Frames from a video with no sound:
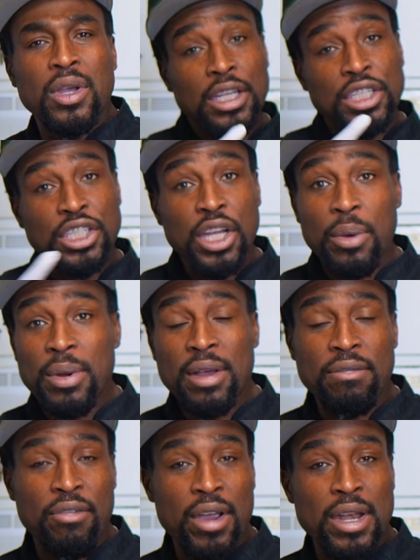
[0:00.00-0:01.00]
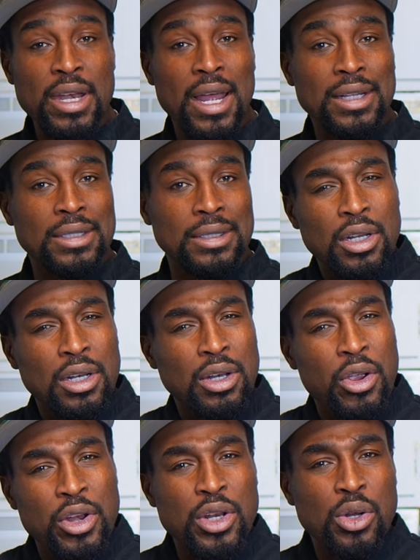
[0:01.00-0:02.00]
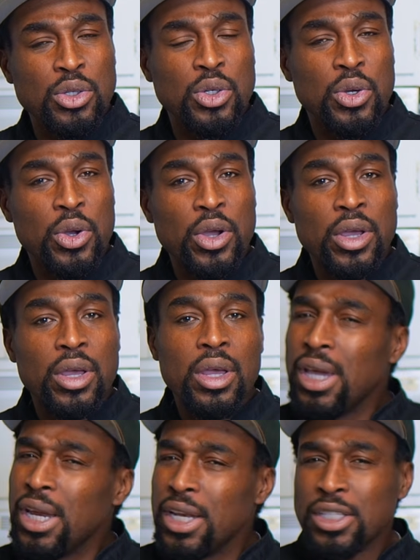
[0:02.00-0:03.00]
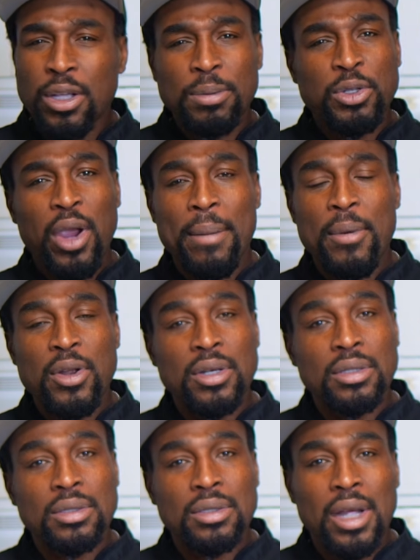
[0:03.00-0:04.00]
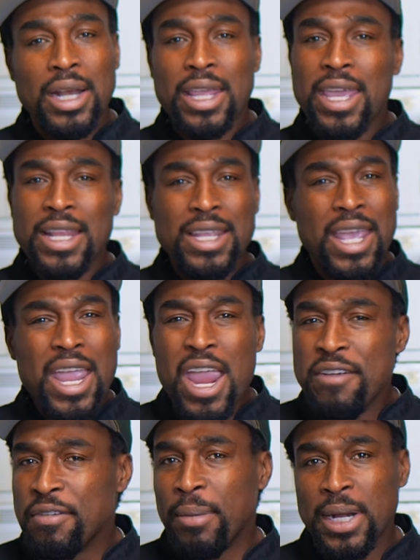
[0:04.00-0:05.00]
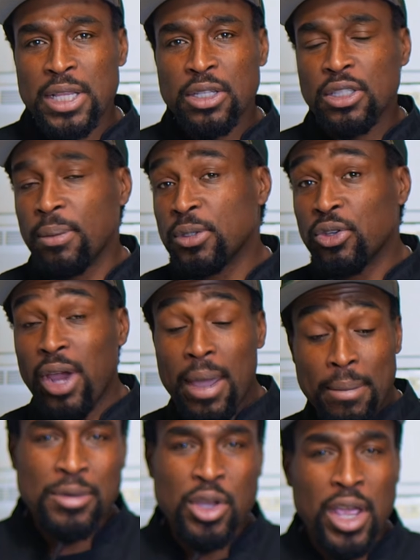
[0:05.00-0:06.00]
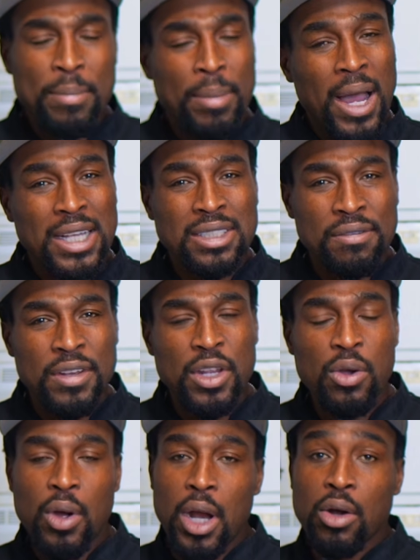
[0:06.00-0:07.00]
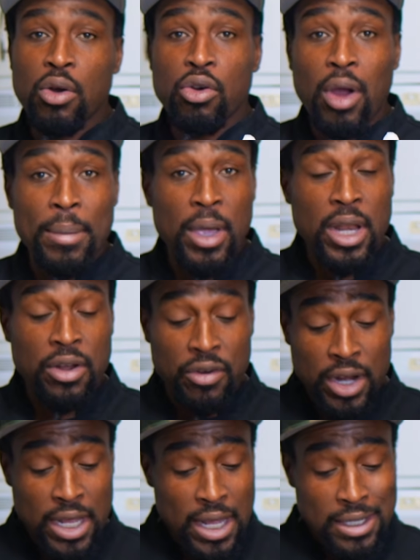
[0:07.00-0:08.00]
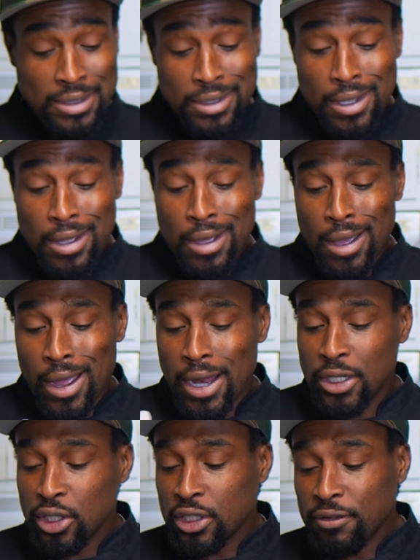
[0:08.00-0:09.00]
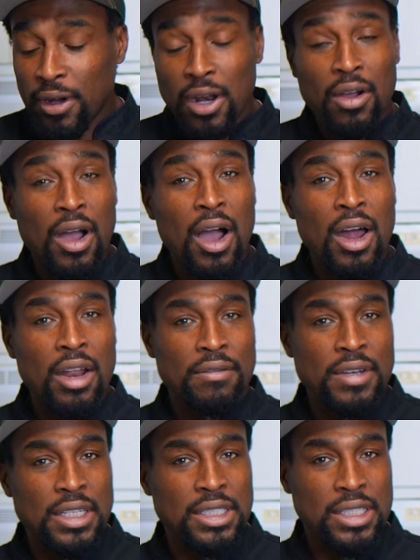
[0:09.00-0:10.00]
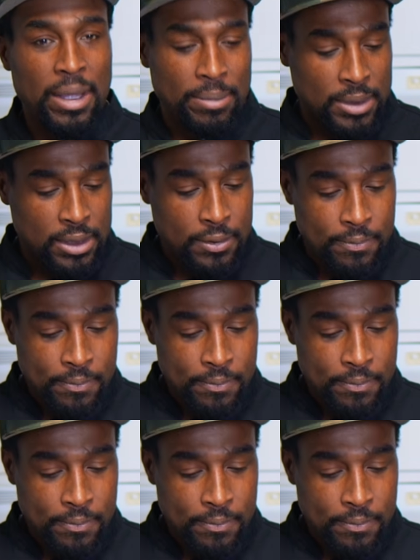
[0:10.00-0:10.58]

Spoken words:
Share with a friend that's learning how to cook. Hit the subscribe button and get everybody to subscribe. You can pause the video and go grab your ingredients and just follow all of these steps.